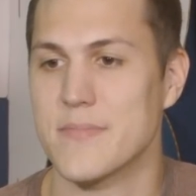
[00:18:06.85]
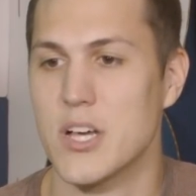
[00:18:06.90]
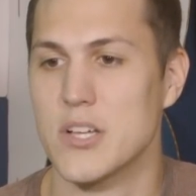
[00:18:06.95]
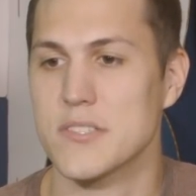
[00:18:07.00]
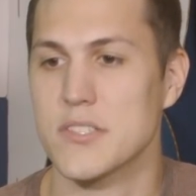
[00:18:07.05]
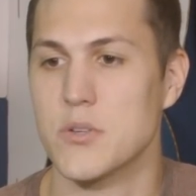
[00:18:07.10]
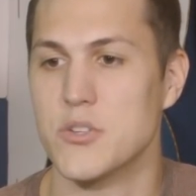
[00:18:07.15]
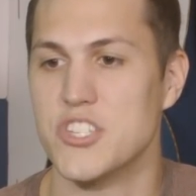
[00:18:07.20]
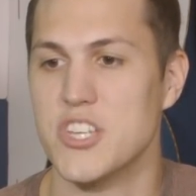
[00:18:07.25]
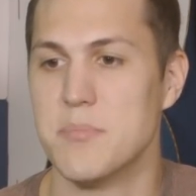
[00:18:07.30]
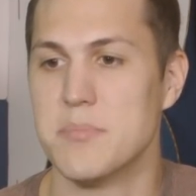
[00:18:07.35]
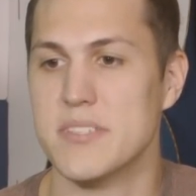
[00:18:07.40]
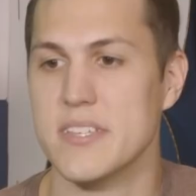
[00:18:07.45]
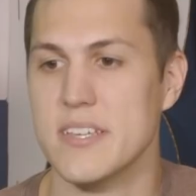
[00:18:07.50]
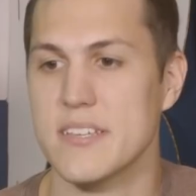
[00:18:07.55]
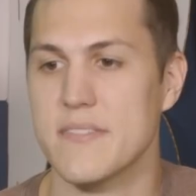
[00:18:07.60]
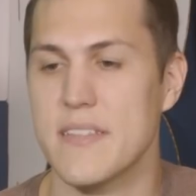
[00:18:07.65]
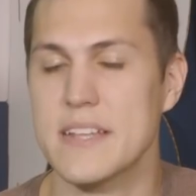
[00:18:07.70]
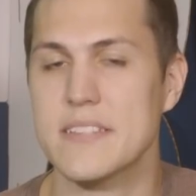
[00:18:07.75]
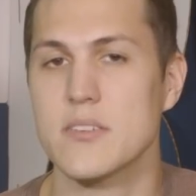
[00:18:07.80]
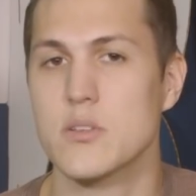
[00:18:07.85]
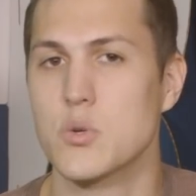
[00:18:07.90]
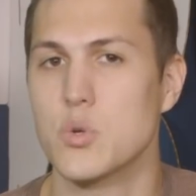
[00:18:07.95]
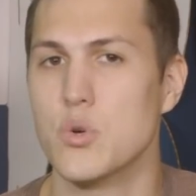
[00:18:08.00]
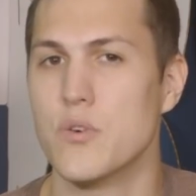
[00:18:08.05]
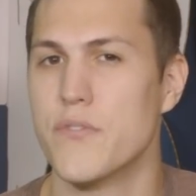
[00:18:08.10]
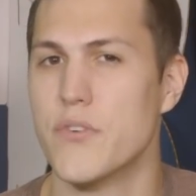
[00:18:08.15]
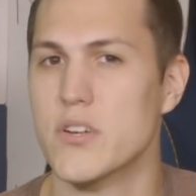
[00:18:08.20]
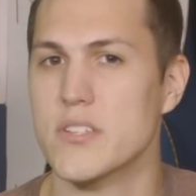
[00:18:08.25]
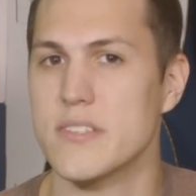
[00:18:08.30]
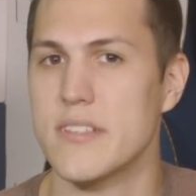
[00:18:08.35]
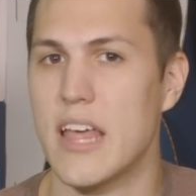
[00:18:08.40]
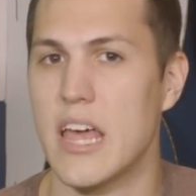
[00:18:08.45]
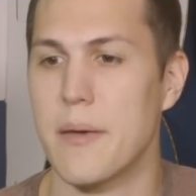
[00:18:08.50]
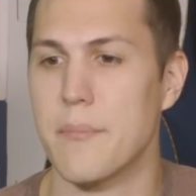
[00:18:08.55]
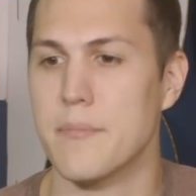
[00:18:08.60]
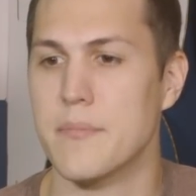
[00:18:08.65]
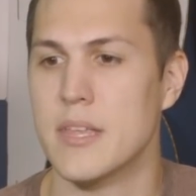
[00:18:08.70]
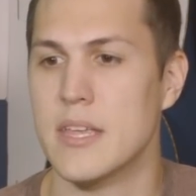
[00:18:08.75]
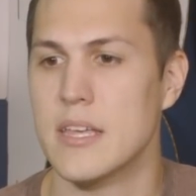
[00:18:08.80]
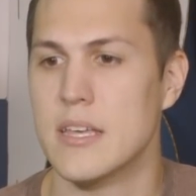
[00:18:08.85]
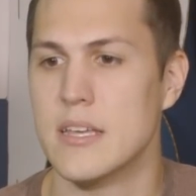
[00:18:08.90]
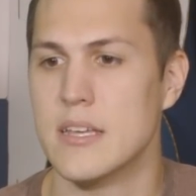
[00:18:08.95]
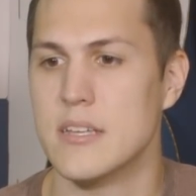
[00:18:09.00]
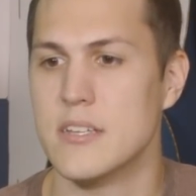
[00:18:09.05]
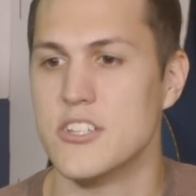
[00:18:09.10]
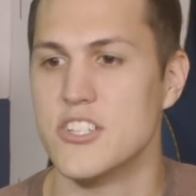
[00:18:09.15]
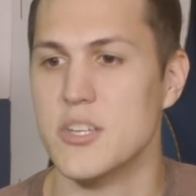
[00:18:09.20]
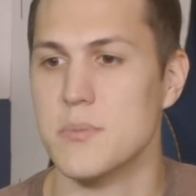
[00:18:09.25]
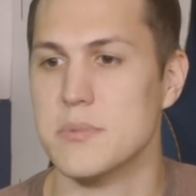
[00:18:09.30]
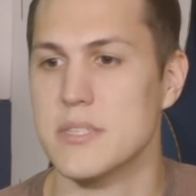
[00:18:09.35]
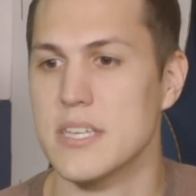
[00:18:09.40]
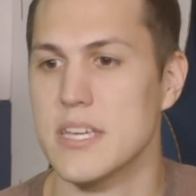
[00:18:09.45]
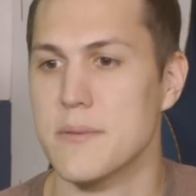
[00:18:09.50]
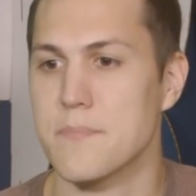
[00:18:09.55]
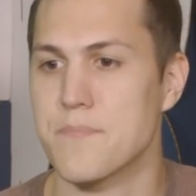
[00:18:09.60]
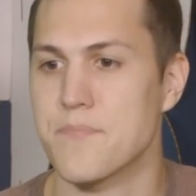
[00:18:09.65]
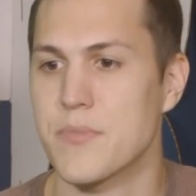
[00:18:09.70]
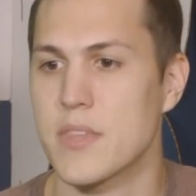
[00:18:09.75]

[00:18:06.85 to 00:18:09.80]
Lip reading: Also Gypsy. That's a cool first name. Gypsy.